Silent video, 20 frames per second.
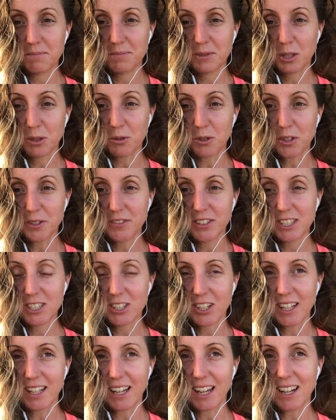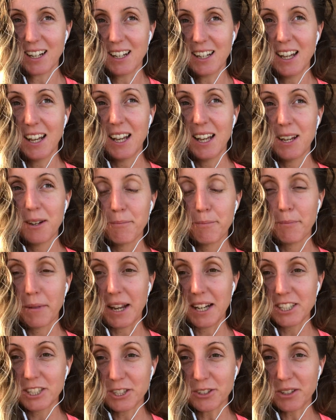tour of Australia.
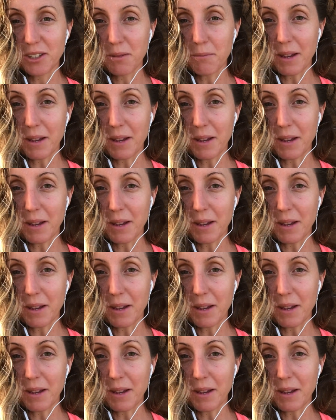Make sure you